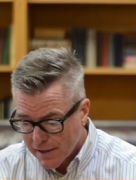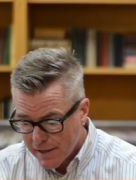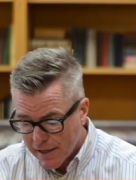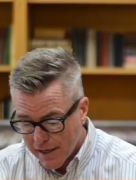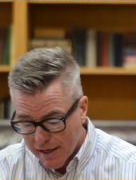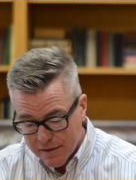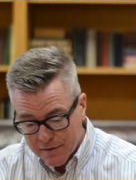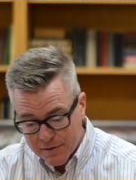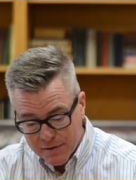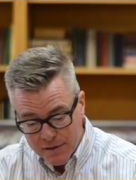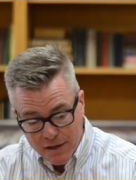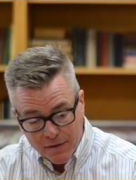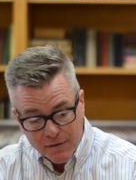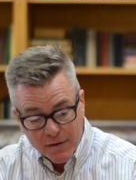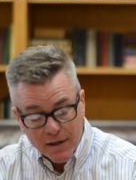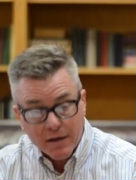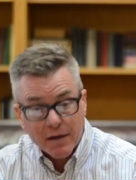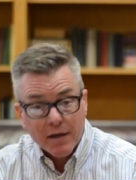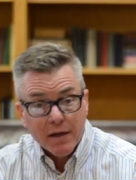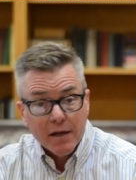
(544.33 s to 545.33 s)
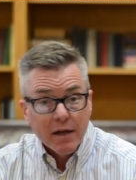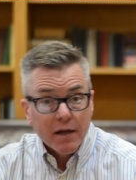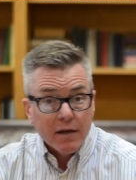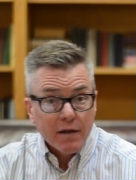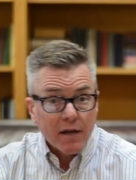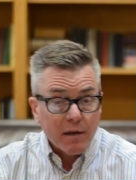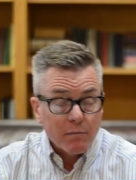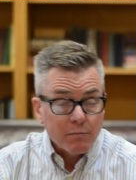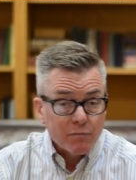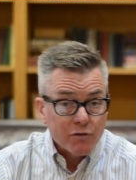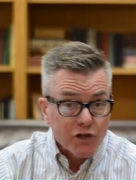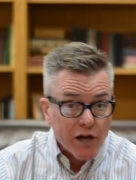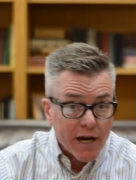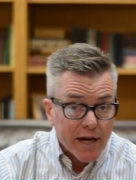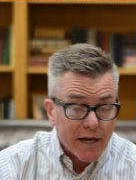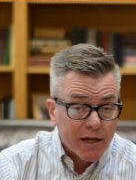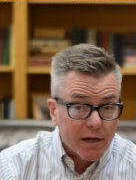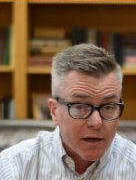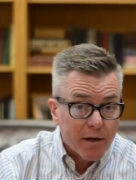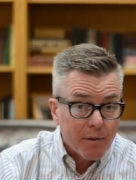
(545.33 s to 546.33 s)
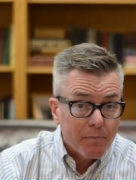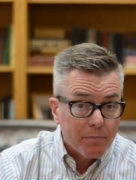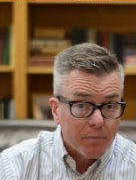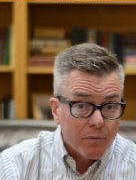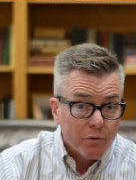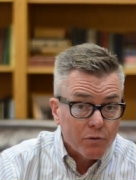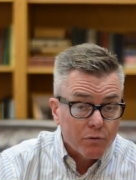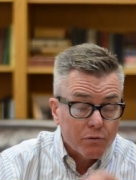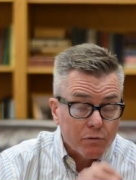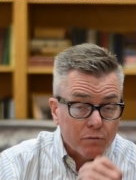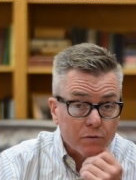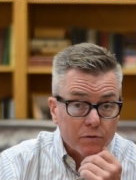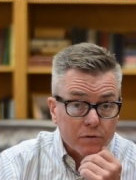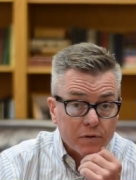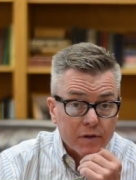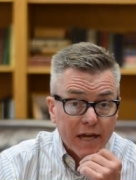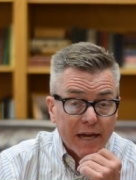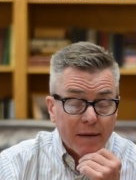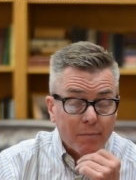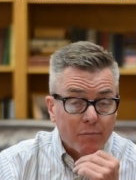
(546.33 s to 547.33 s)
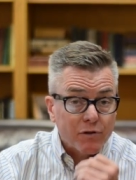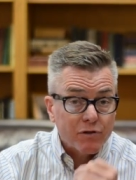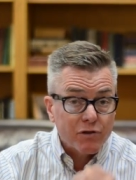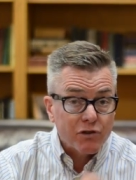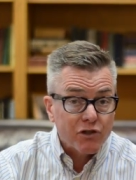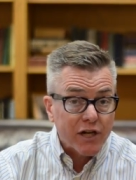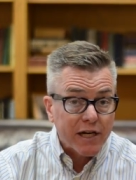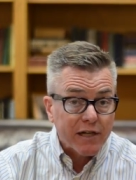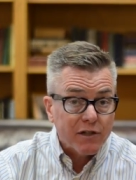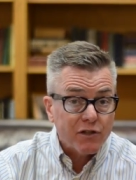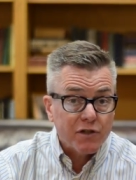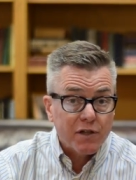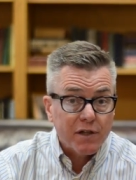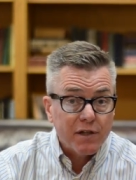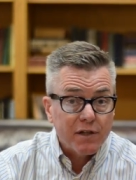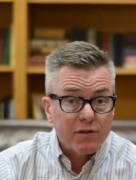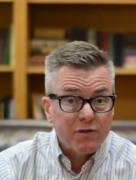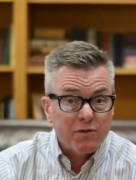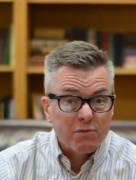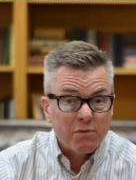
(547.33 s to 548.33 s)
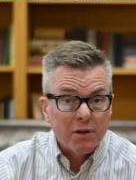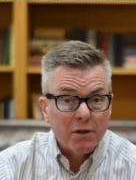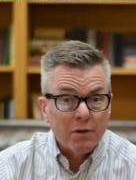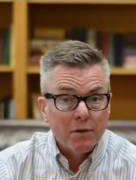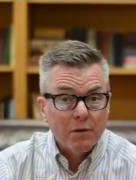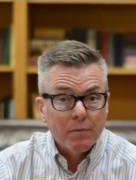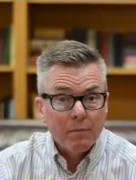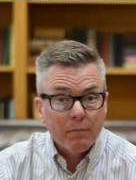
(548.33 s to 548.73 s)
He had a son then named Jacob, whose name was changed to Israel.